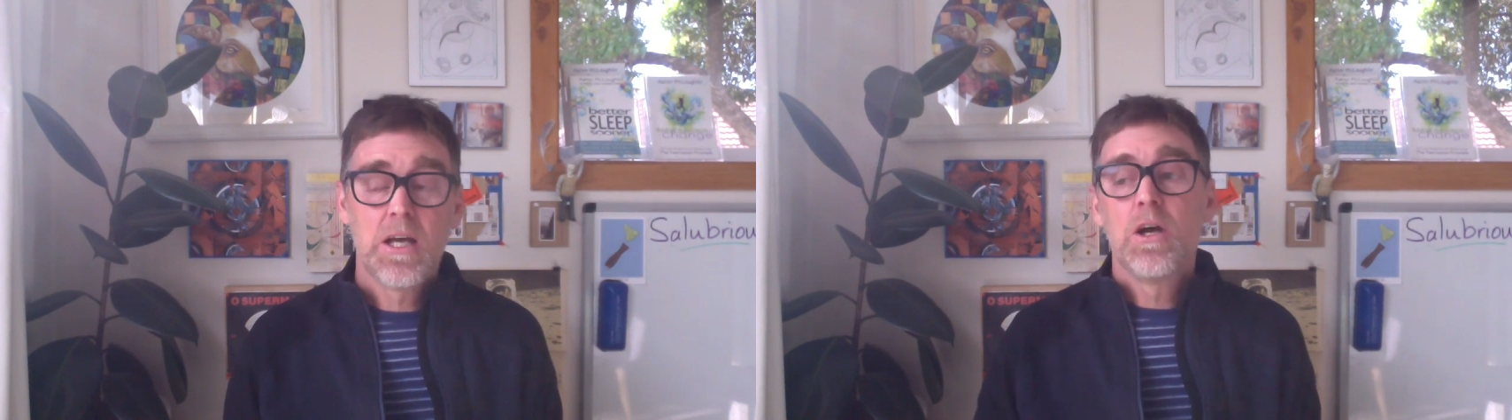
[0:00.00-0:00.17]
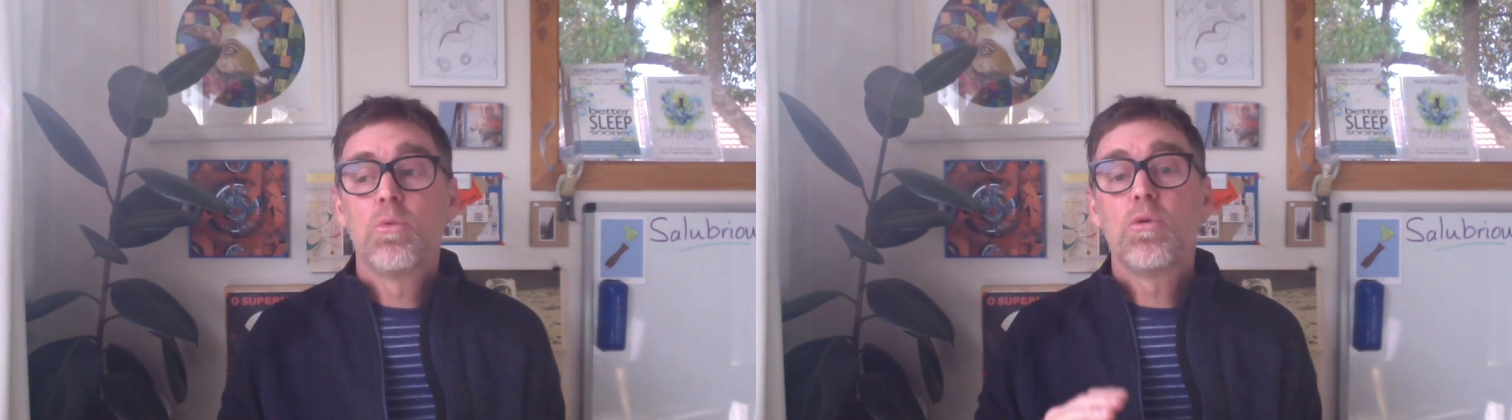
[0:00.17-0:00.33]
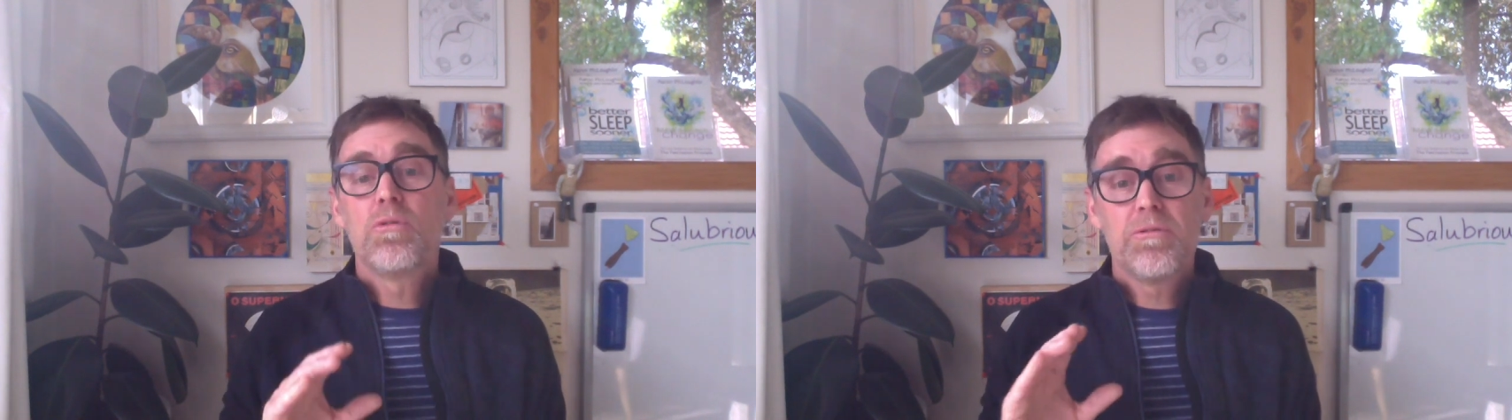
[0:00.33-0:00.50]

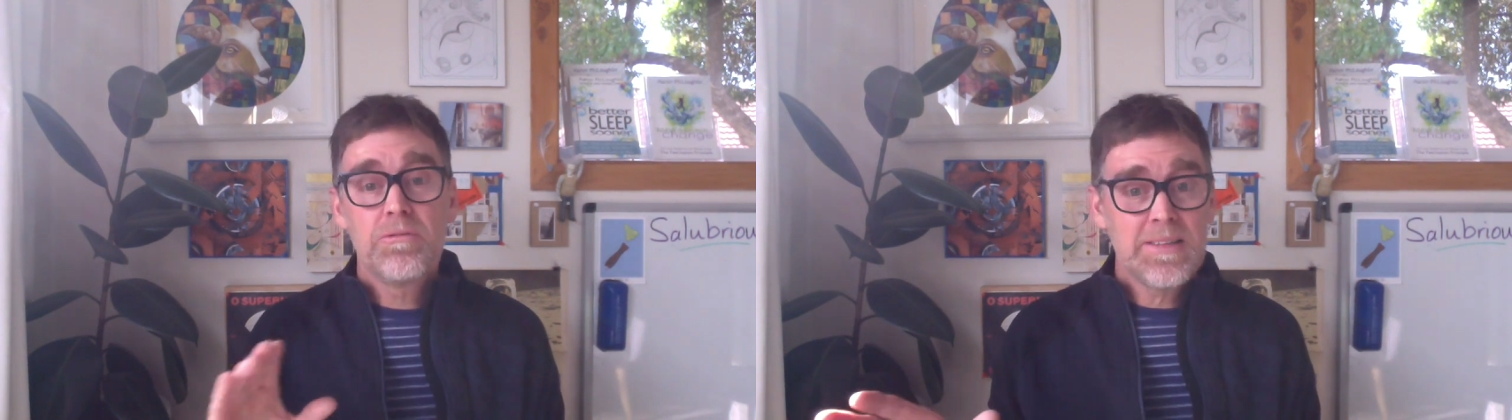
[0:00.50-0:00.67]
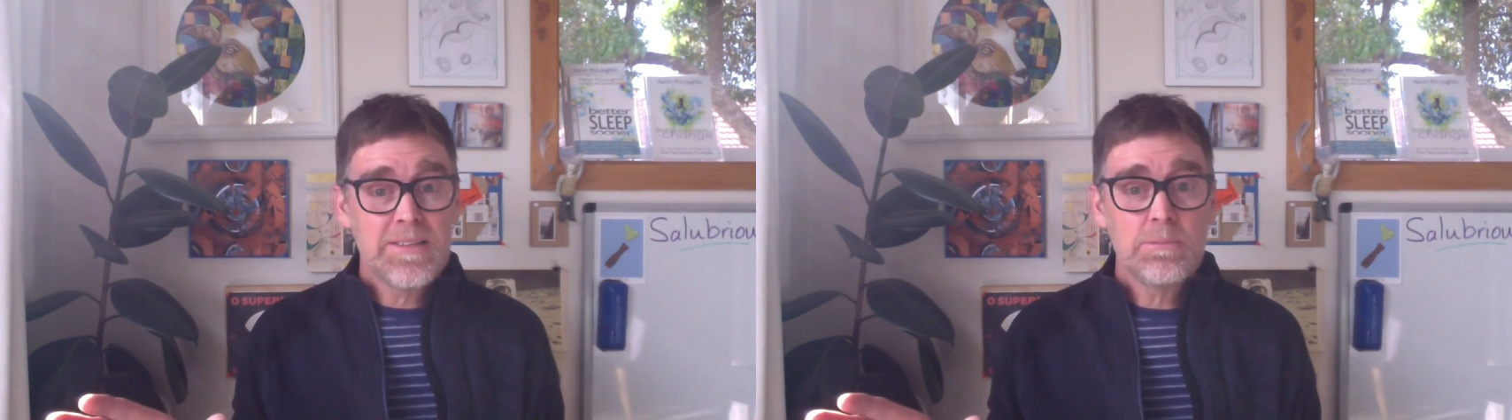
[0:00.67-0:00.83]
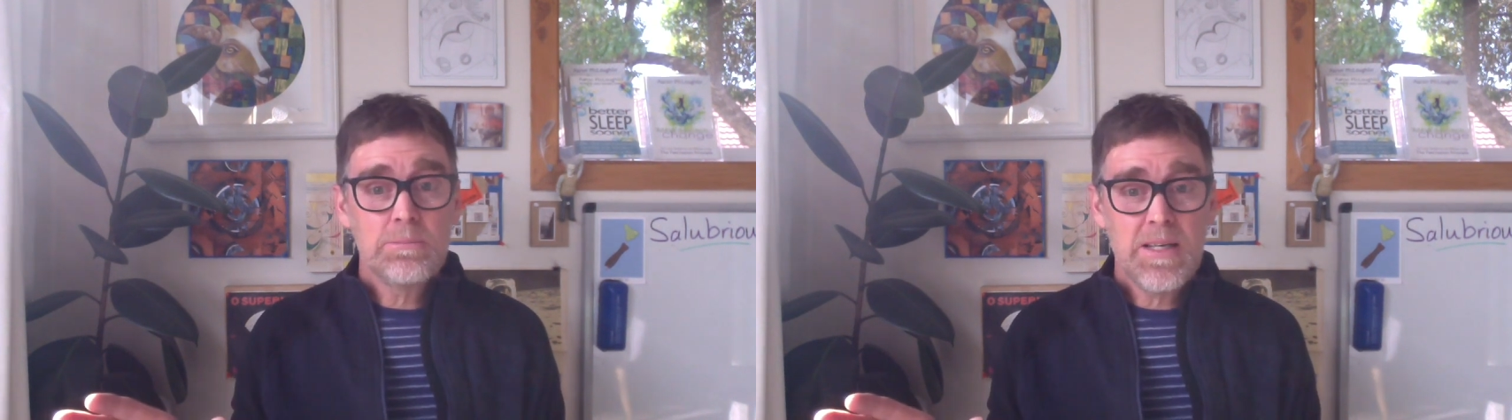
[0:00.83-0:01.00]
Well,
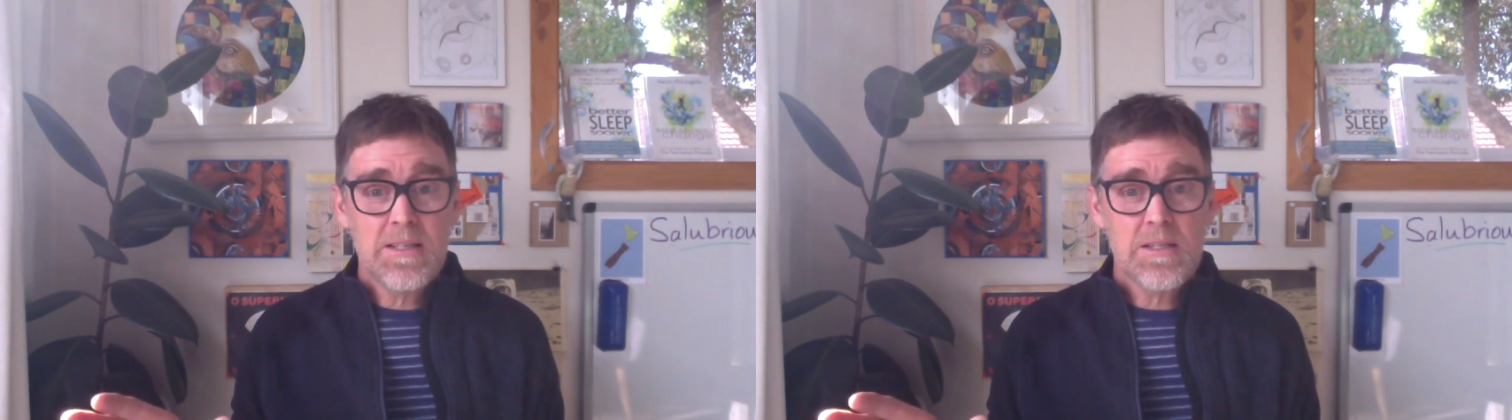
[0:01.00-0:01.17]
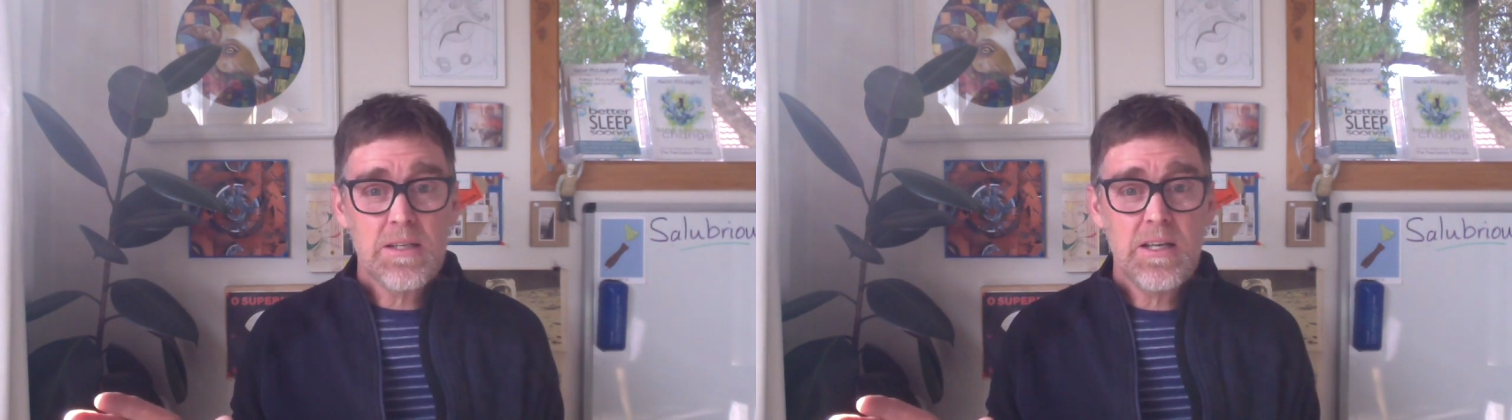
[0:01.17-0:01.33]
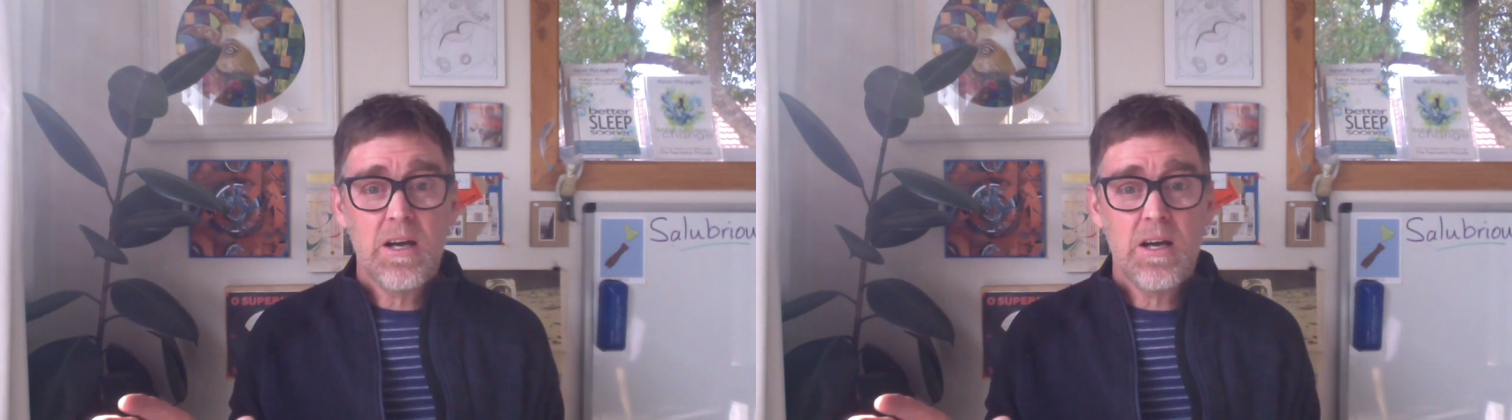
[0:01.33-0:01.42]
fundamentally,